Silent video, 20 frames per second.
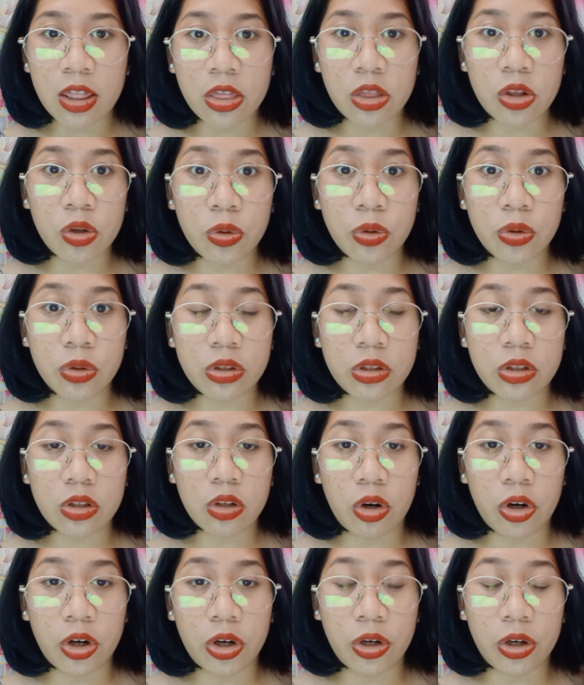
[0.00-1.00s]

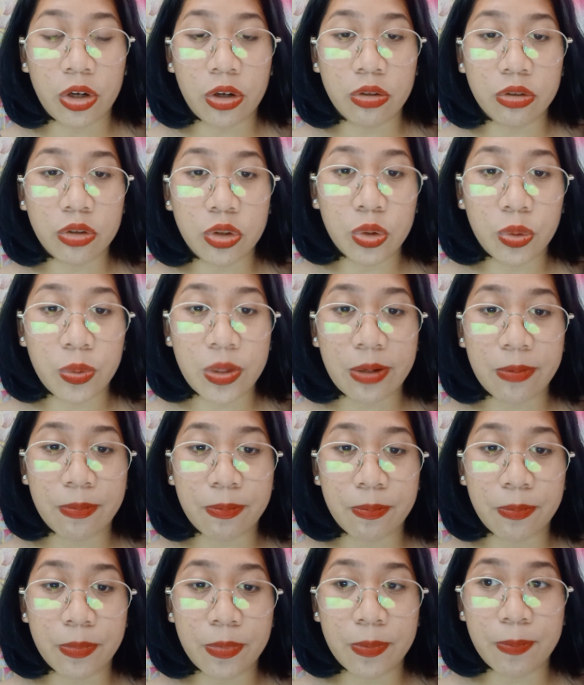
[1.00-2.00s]
on doing
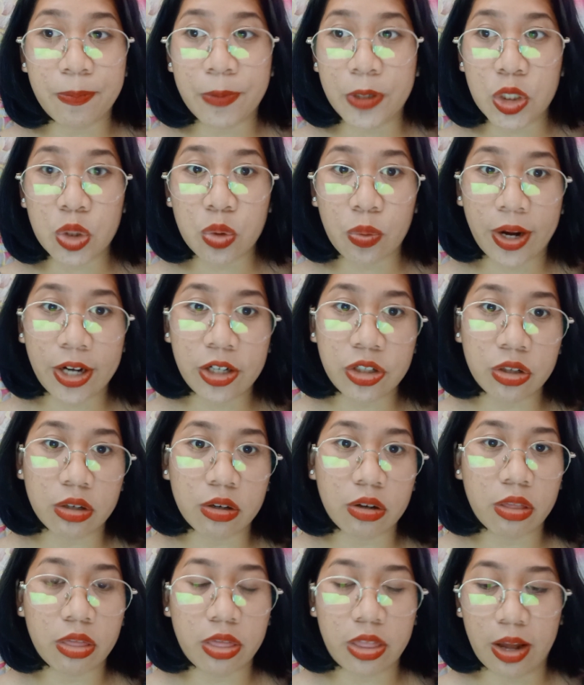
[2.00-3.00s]
persuasion
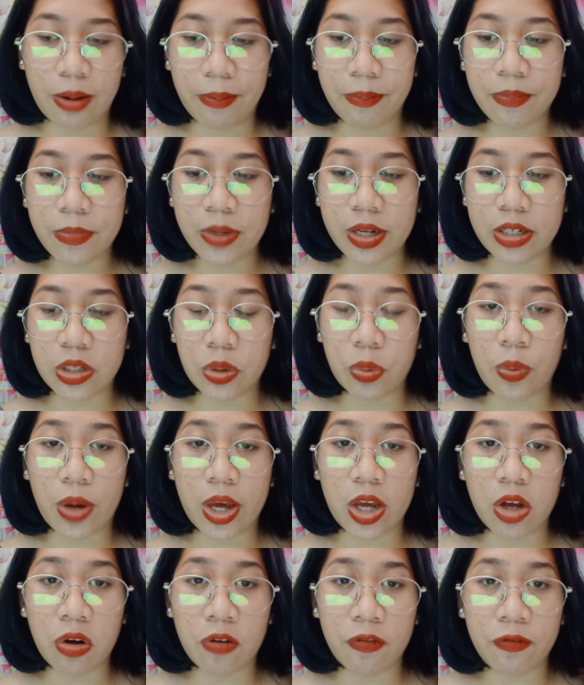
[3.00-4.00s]
on them in a
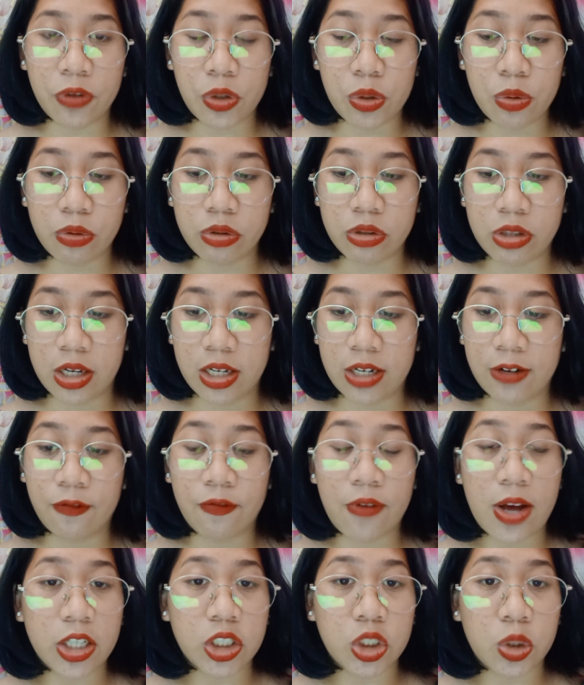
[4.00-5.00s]
way of using the
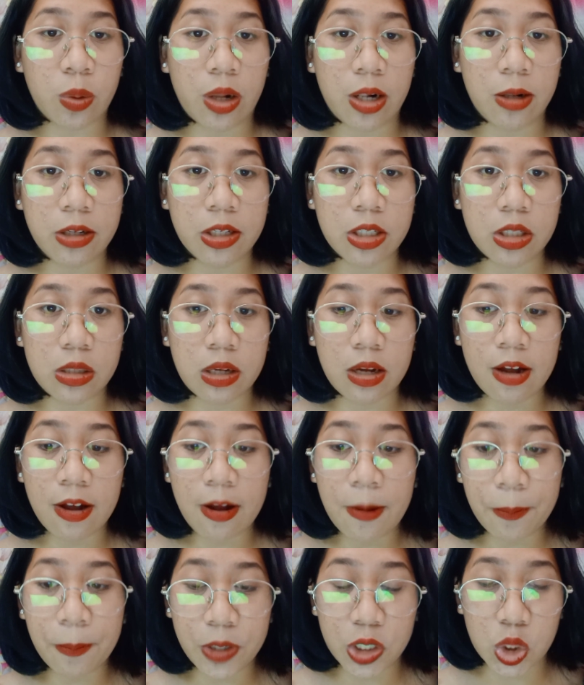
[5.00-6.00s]
factuals
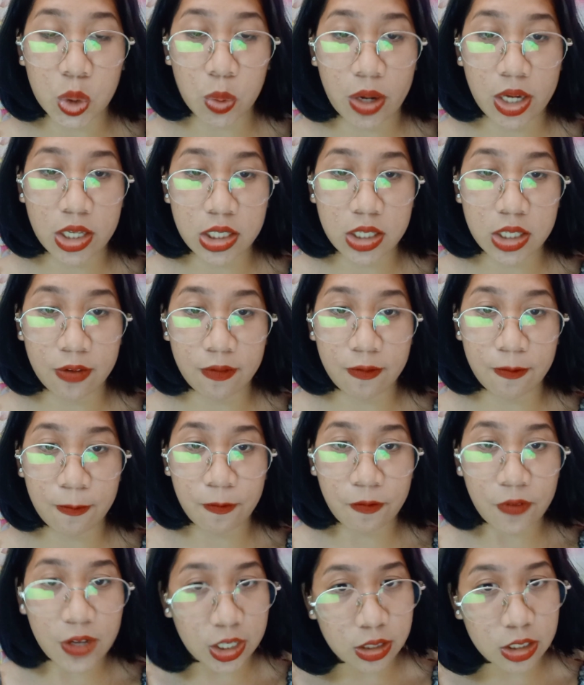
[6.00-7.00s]
persuasive
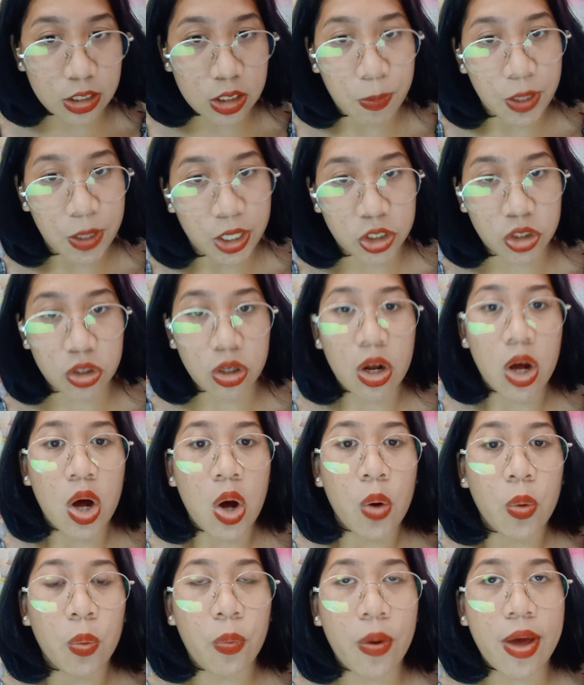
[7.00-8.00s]
speech,
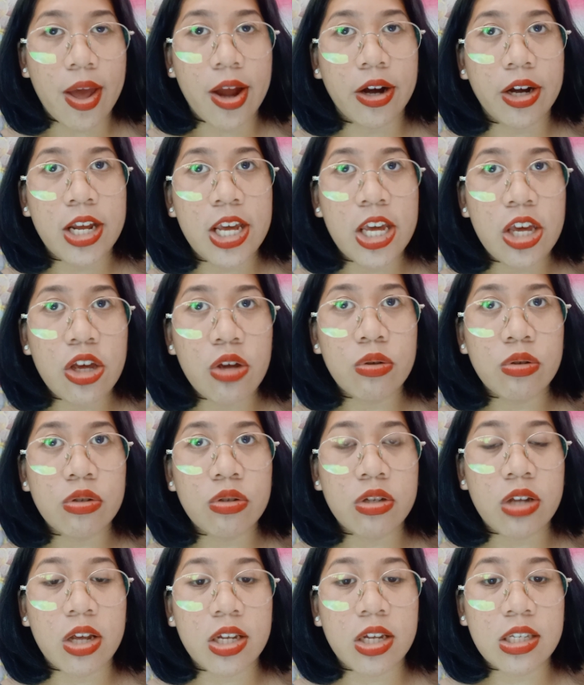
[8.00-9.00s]
where he
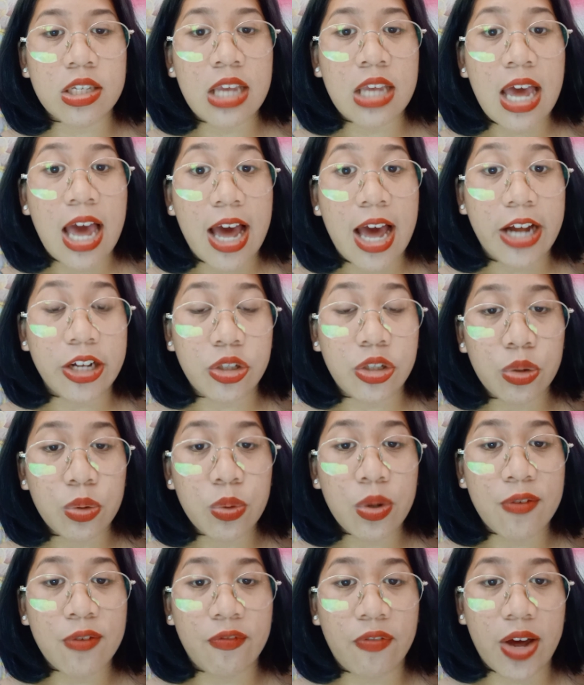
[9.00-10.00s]
uses a true
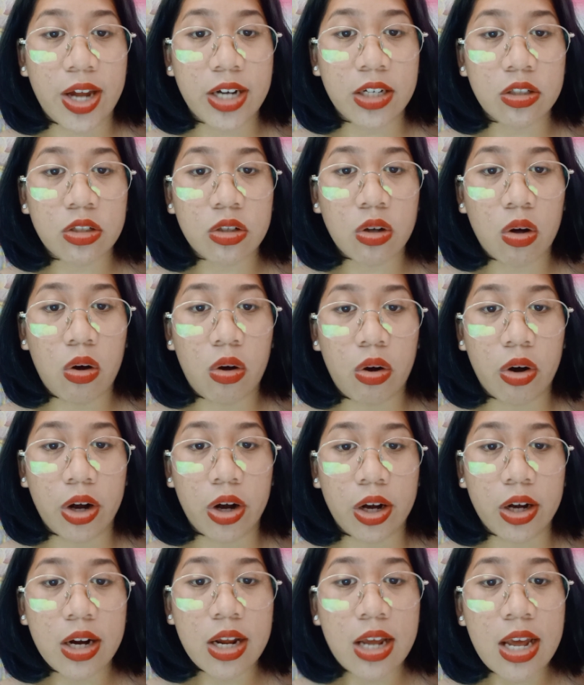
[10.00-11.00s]
event
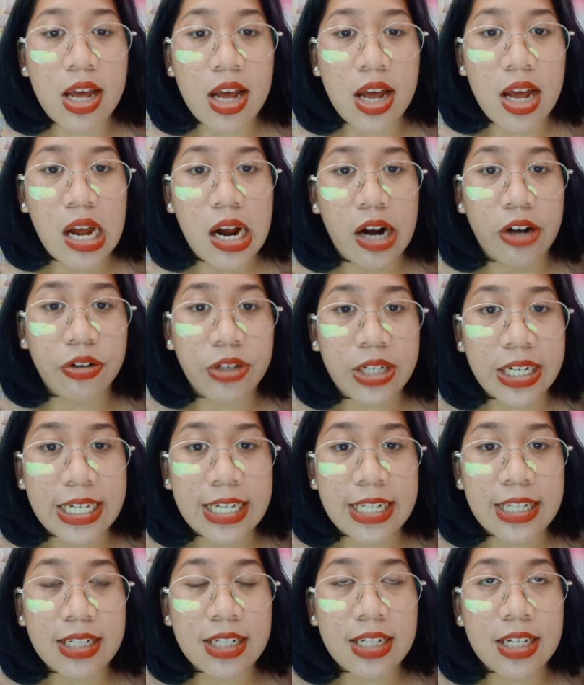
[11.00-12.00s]
or a
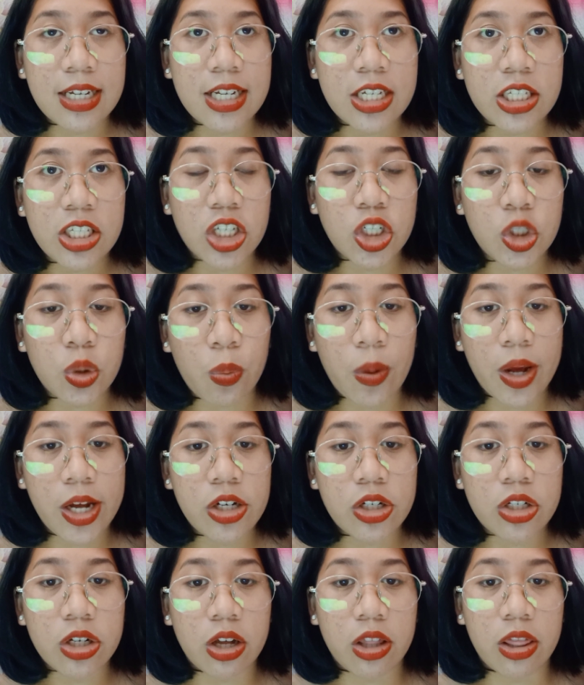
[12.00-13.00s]
real
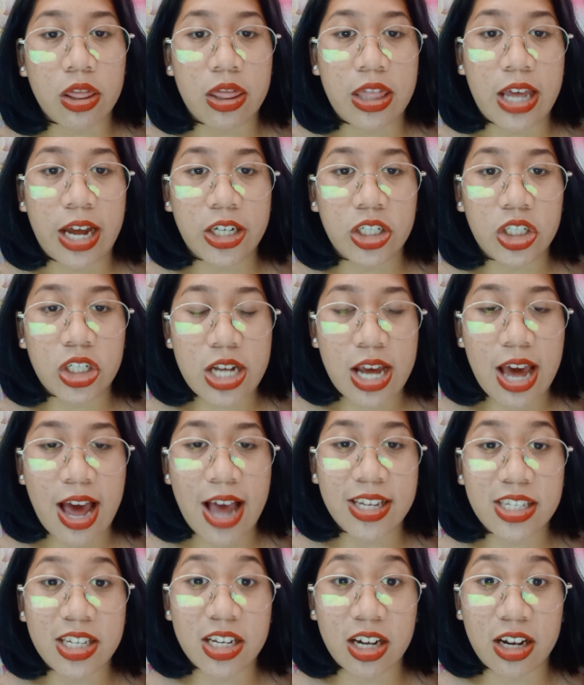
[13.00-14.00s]
situation that she
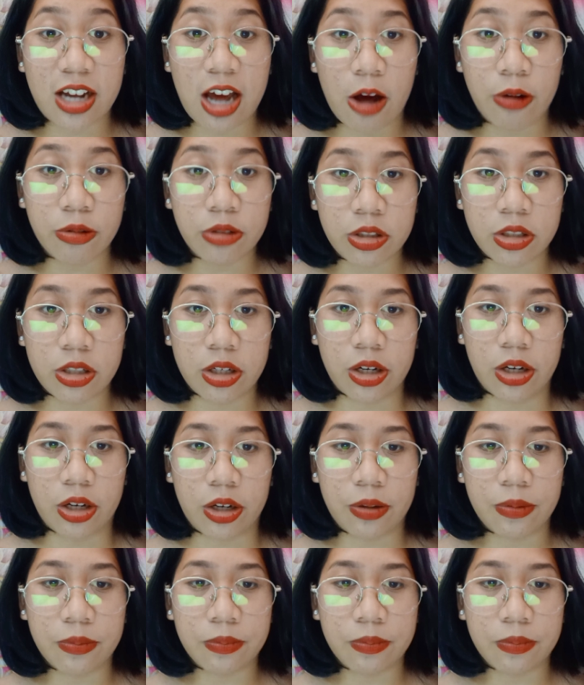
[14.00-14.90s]
has encountered,